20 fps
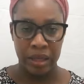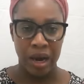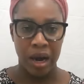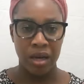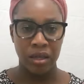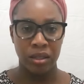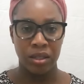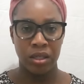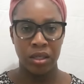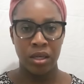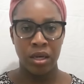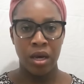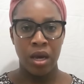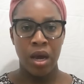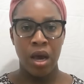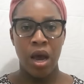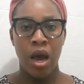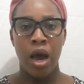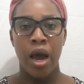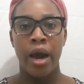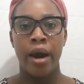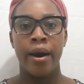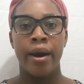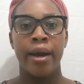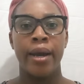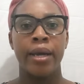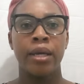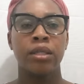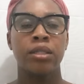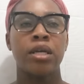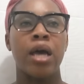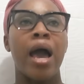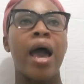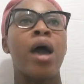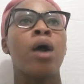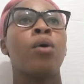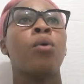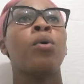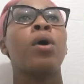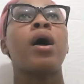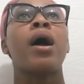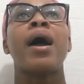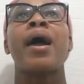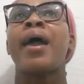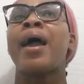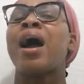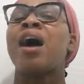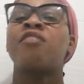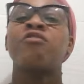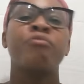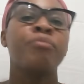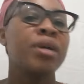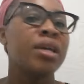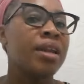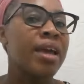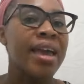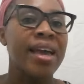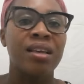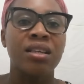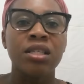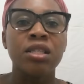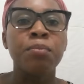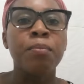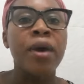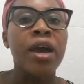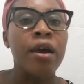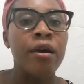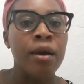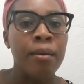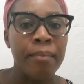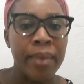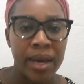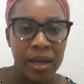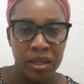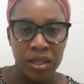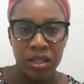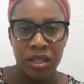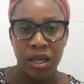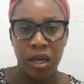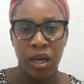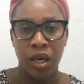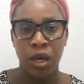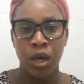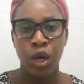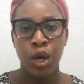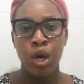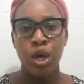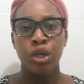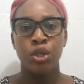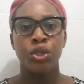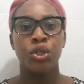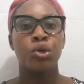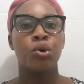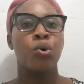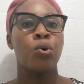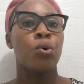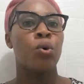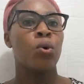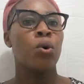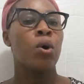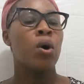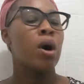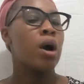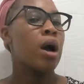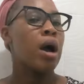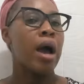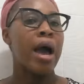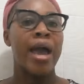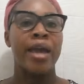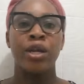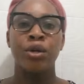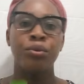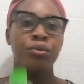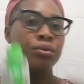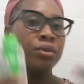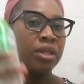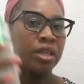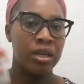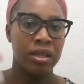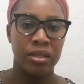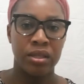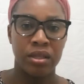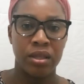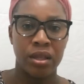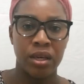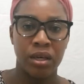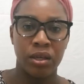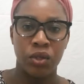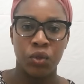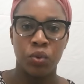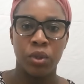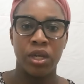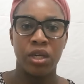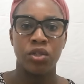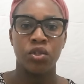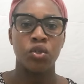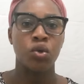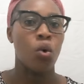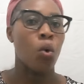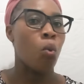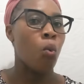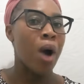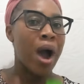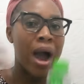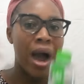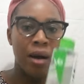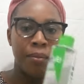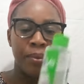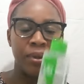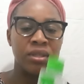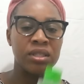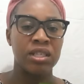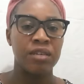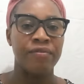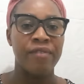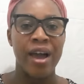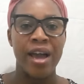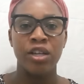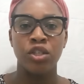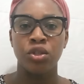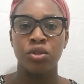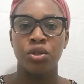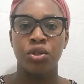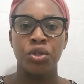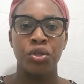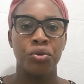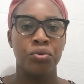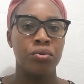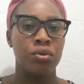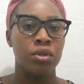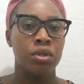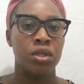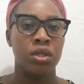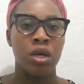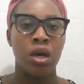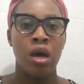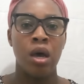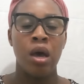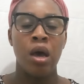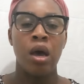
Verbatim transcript: that. All right. I have been experimenting. So I do these things with it. So what happens if I just use